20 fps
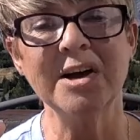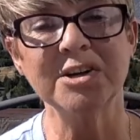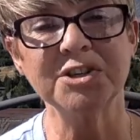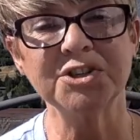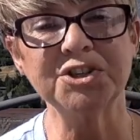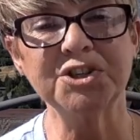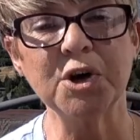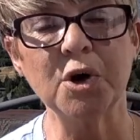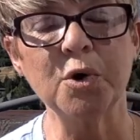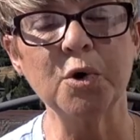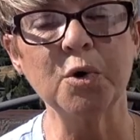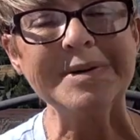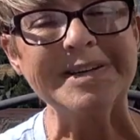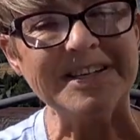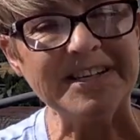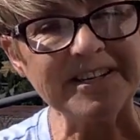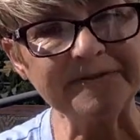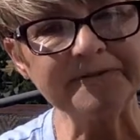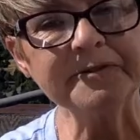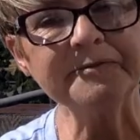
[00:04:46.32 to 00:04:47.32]
So
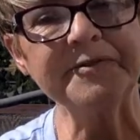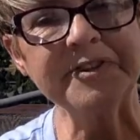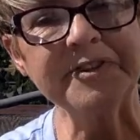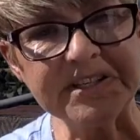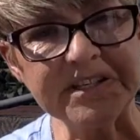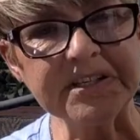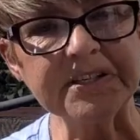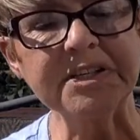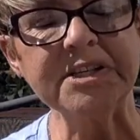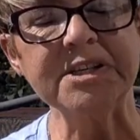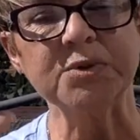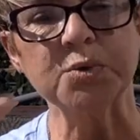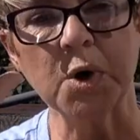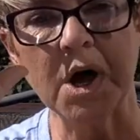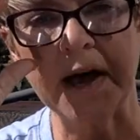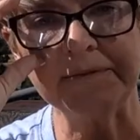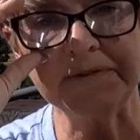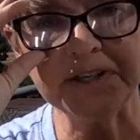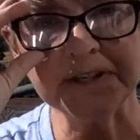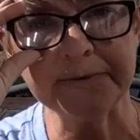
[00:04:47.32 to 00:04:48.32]
different facilities will
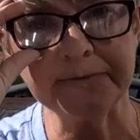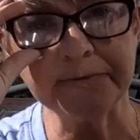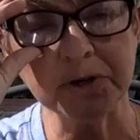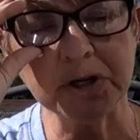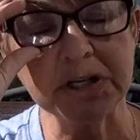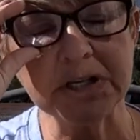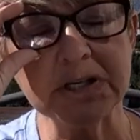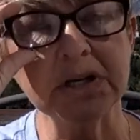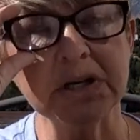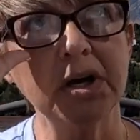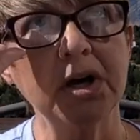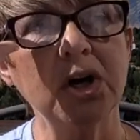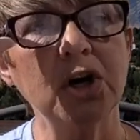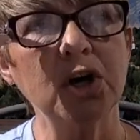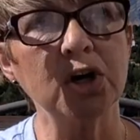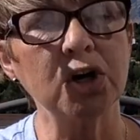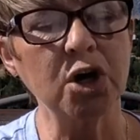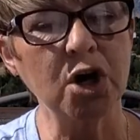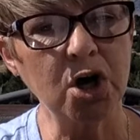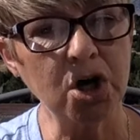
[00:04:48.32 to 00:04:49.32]
have different
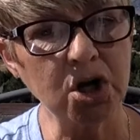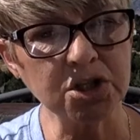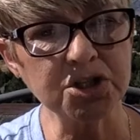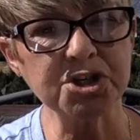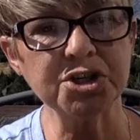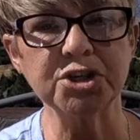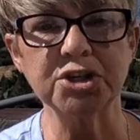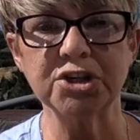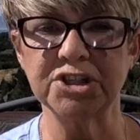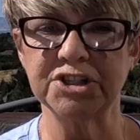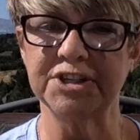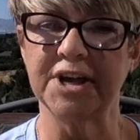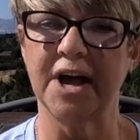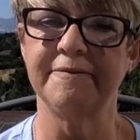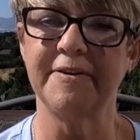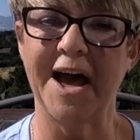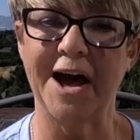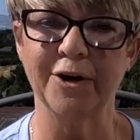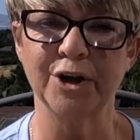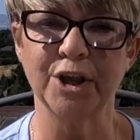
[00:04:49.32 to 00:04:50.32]
cultures
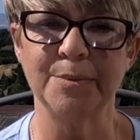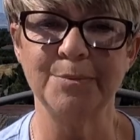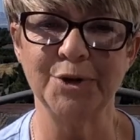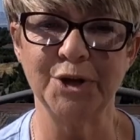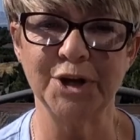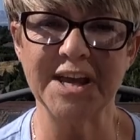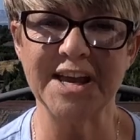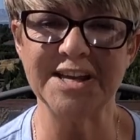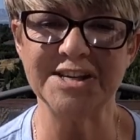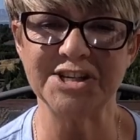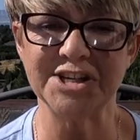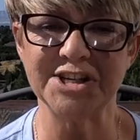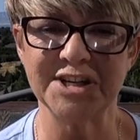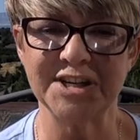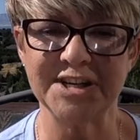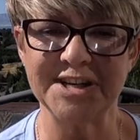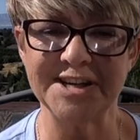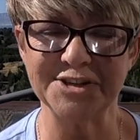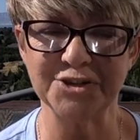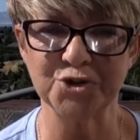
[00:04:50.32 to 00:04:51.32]
of how
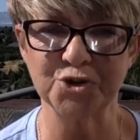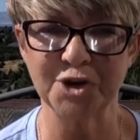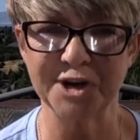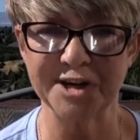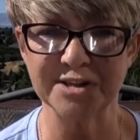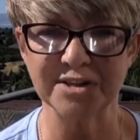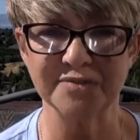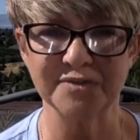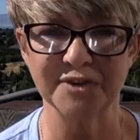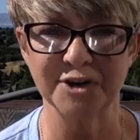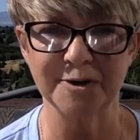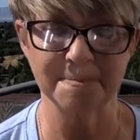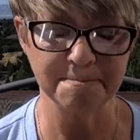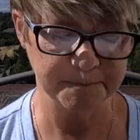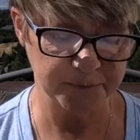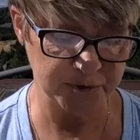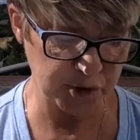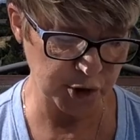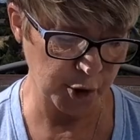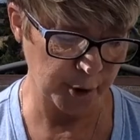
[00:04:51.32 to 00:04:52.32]
communication is transferred.
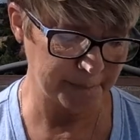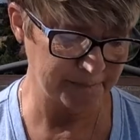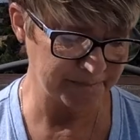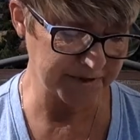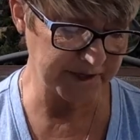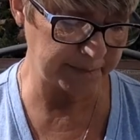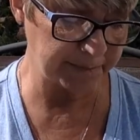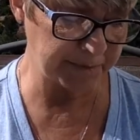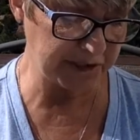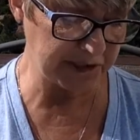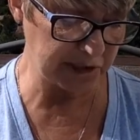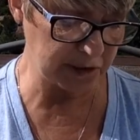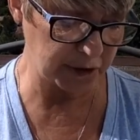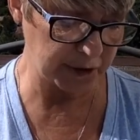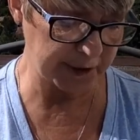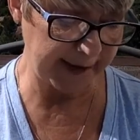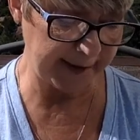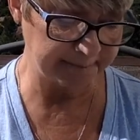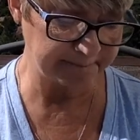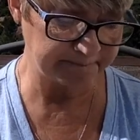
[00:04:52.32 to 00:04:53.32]
So something to look
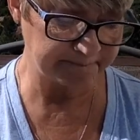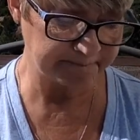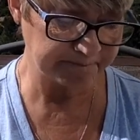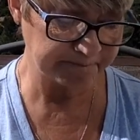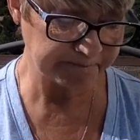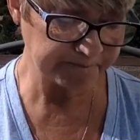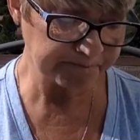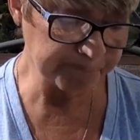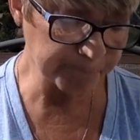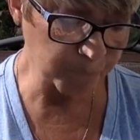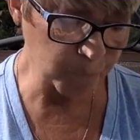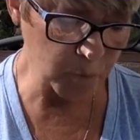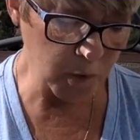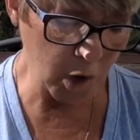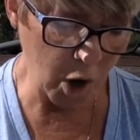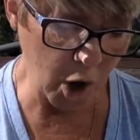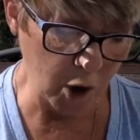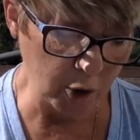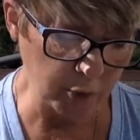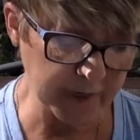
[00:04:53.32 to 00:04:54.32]
at.
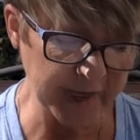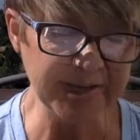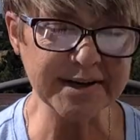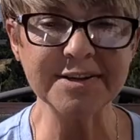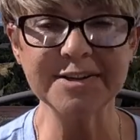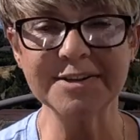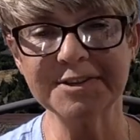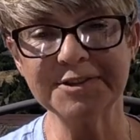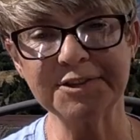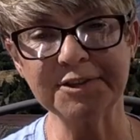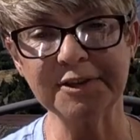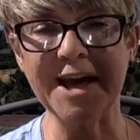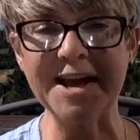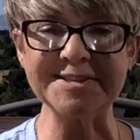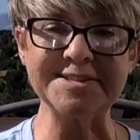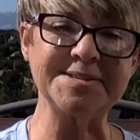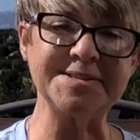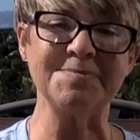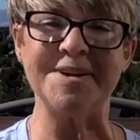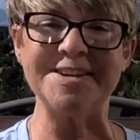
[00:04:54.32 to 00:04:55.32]
All right, so
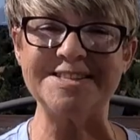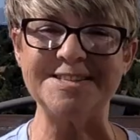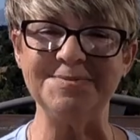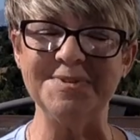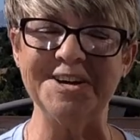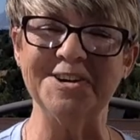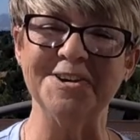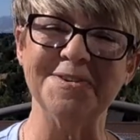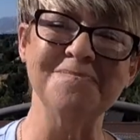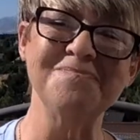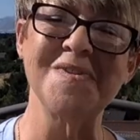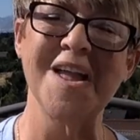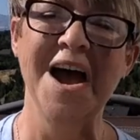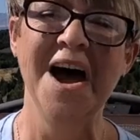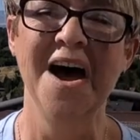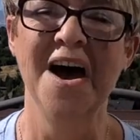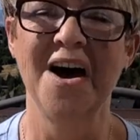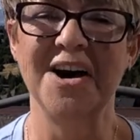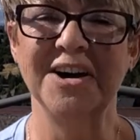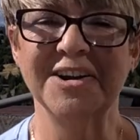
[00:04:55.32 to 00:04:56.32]
that's my spiel
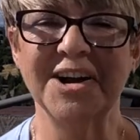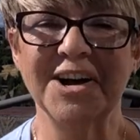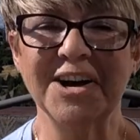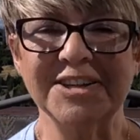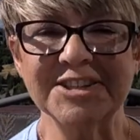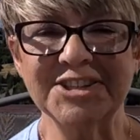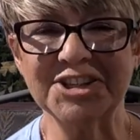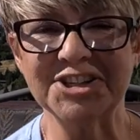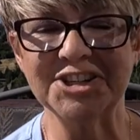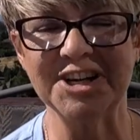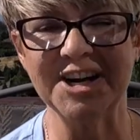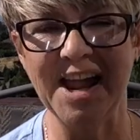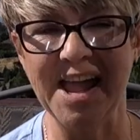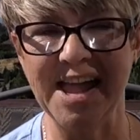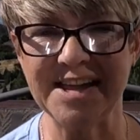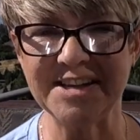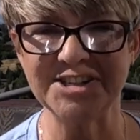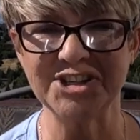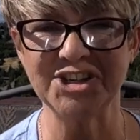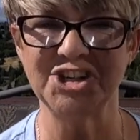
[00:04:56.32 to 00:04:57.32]
on culture
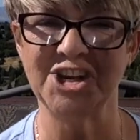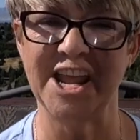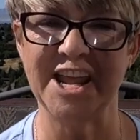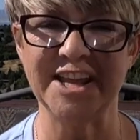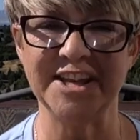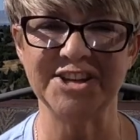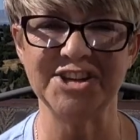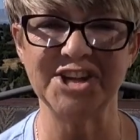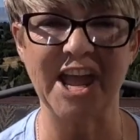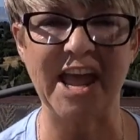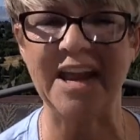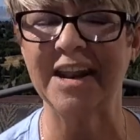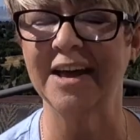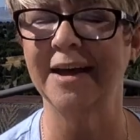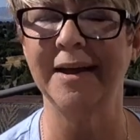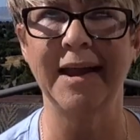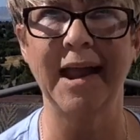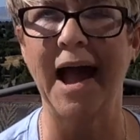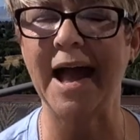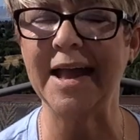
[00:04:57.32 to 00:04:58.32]
and change, and
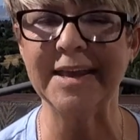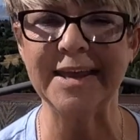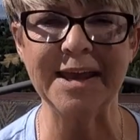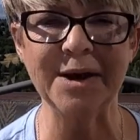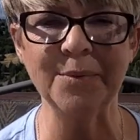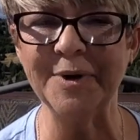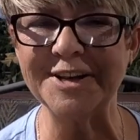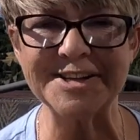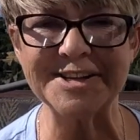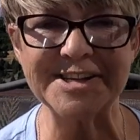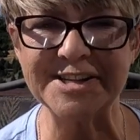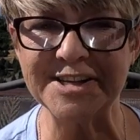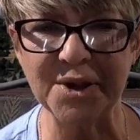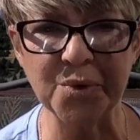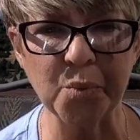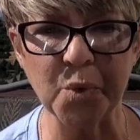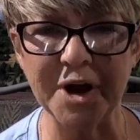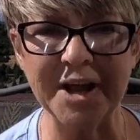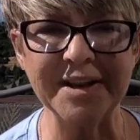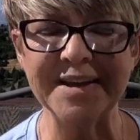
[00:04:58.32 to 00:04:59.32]
I can't wait to see
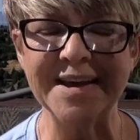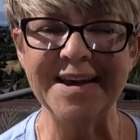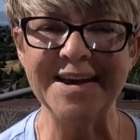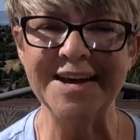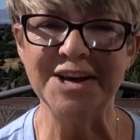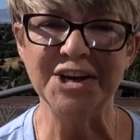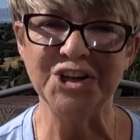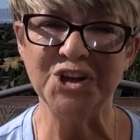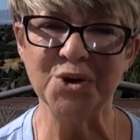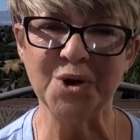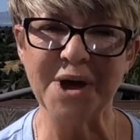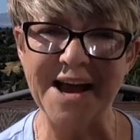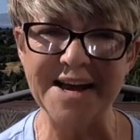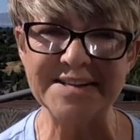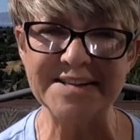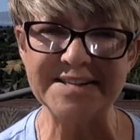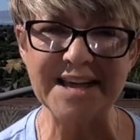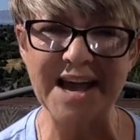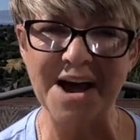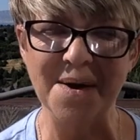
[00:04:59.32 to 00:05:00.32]
what you
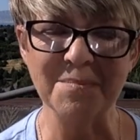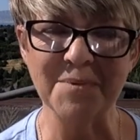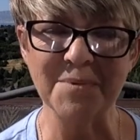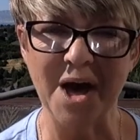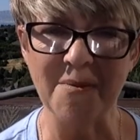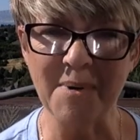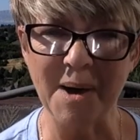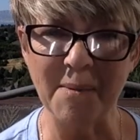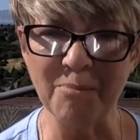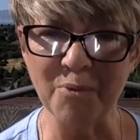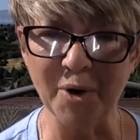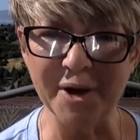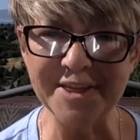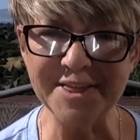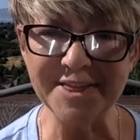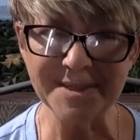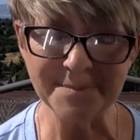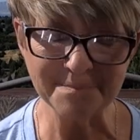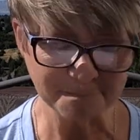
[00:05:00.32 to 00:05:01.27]
guys come up with.